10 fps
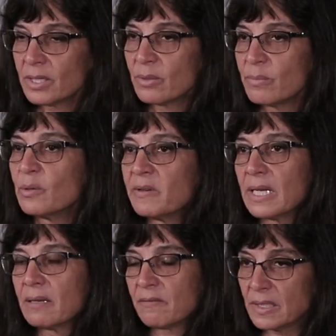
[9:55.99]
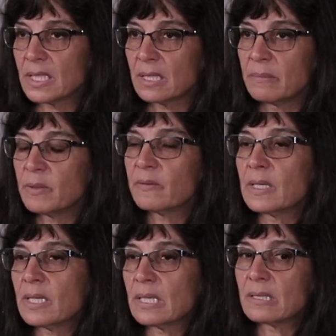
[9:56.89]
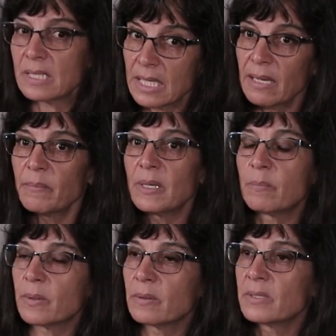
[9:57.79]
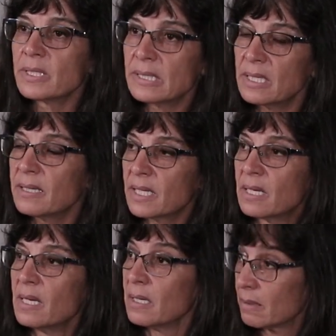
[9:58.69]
you know, physically moving things to get people to see that